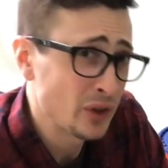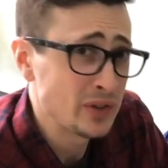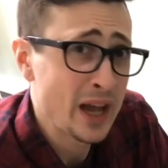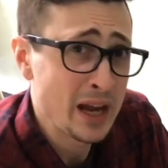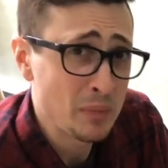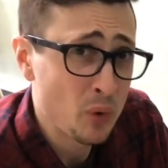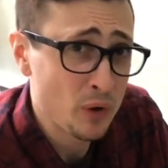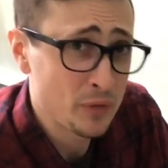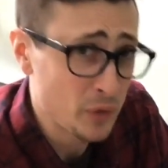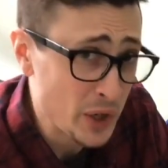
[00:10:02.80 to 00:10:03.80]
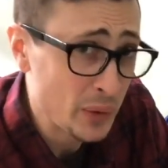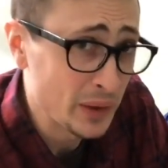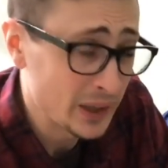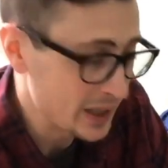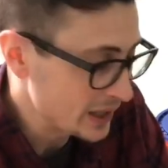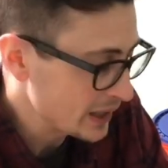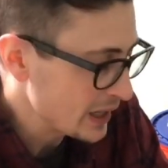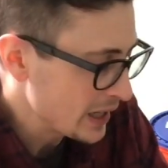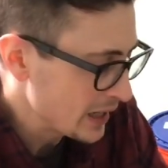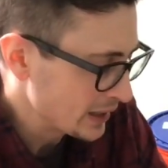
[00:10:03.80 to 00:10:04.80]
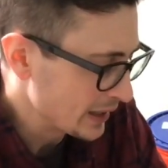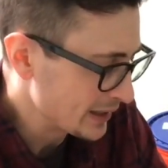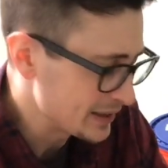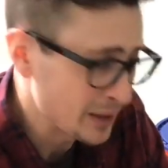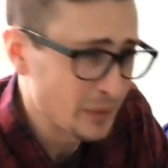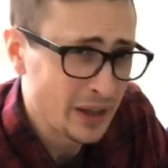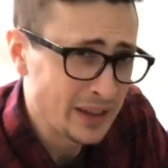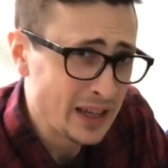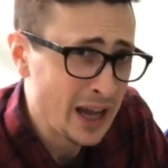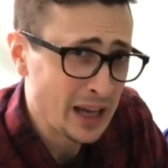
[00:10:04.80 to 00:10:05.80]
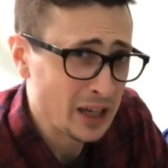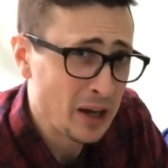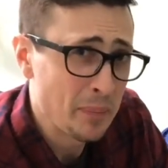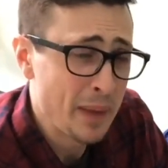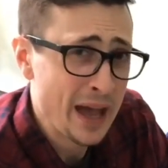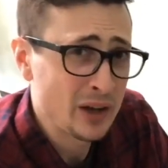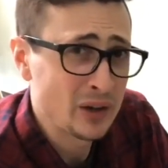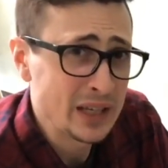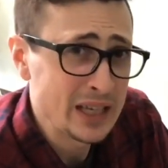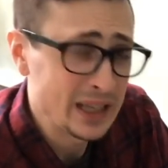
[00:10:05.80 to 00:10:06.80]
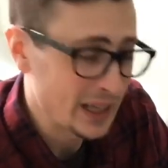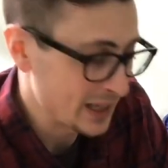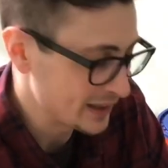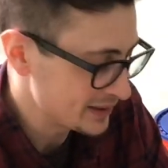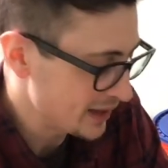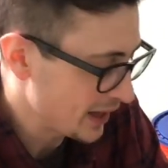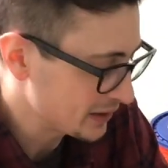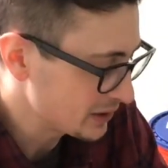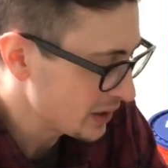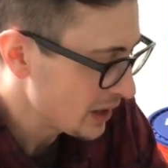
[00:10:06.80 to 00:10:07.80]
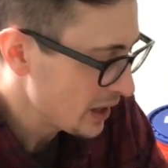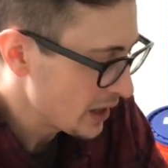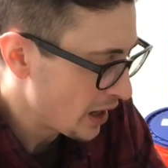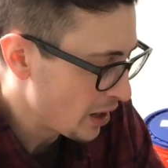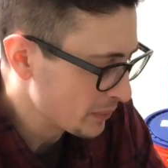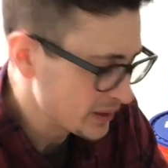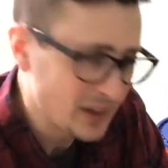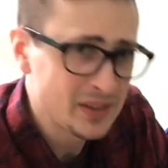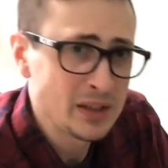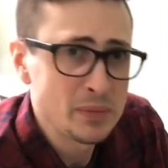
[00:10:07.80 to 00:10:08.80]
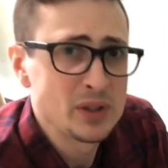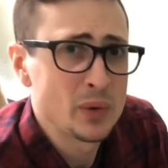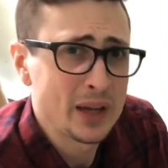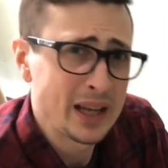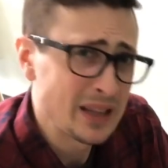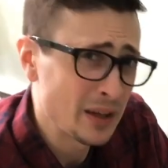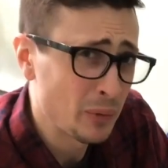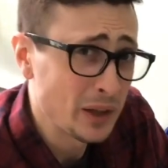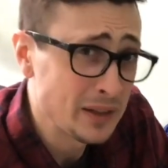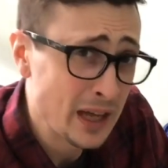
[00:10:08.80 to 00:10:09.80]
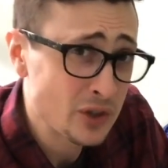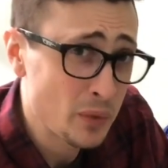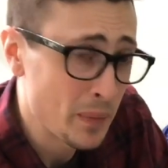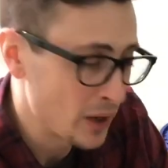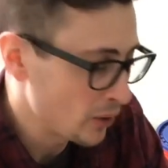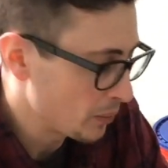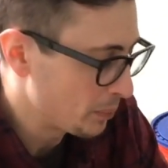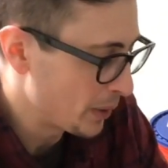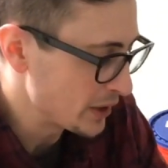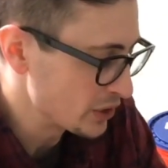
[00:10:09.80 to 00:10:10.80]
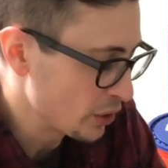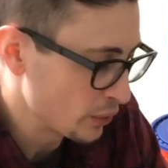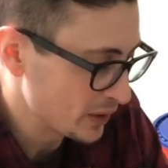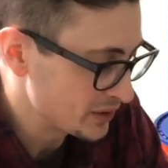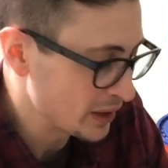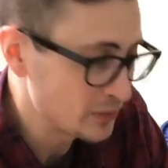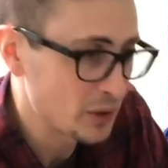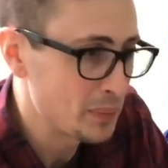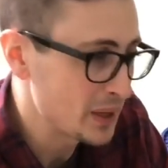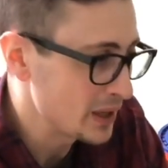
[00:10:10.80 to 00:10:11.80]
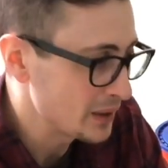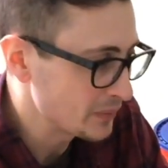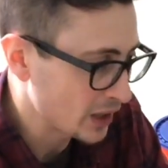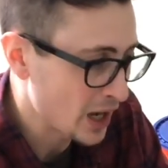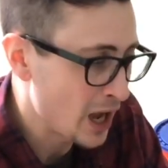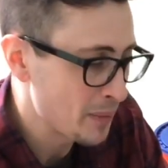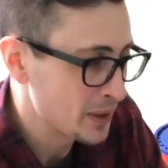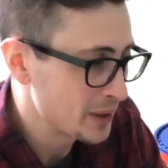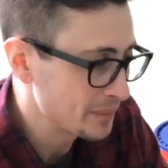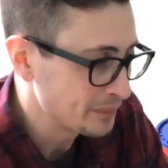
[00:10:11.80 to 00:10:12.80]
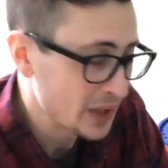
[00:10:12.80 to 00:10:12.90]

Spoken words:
diet more frequently, it seemed like they kind of cut back on eating insects. It doesn't seem to be doing anything really detrimental, but it seems to be the common